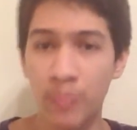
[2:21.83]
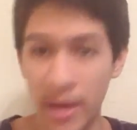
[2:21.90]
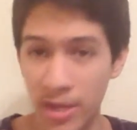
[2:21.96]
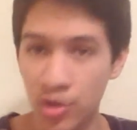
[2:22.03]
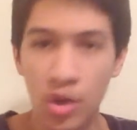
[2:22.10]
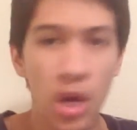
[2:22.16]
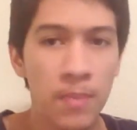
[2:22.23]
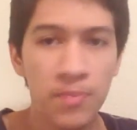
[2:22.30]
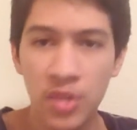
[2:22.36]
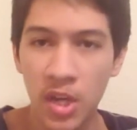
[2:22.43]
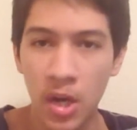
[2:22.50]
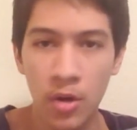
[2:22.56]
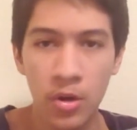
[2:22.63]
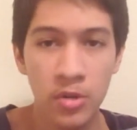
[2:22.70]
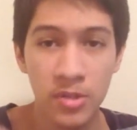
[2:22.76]
Magikarp to
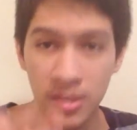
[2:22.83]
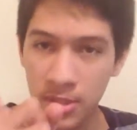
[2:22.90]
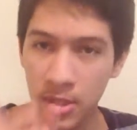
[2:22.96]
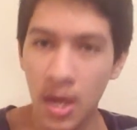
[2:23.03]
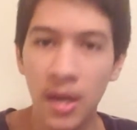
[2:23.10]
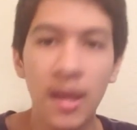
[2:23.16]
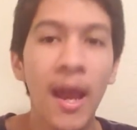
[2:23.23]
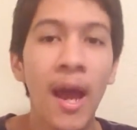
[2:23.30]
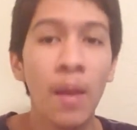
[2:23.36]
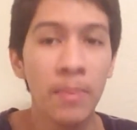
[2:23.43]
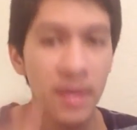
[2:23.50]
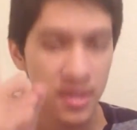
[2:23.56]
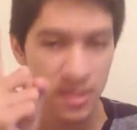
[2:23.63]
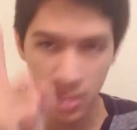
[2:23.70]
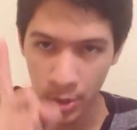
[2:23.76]
Gyarados does not count
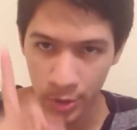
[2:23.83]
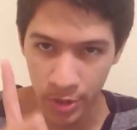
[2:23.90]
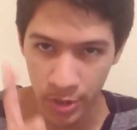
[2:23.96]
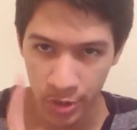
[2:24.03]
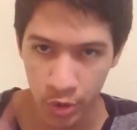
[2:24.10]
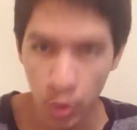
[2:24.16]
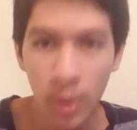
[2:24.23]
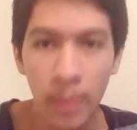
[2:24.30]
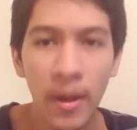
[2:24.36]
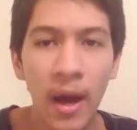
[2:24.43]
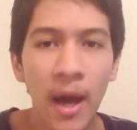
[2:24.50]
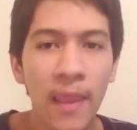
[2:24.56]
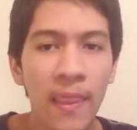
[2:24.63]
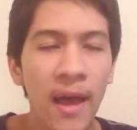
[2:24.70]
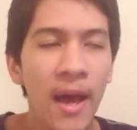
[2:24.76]
because there's a story
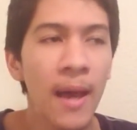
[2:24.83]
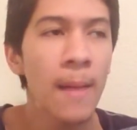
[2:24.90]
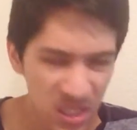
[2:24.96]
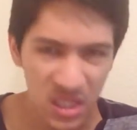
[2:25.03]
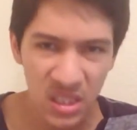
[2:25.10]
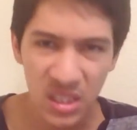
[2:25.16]
behind that.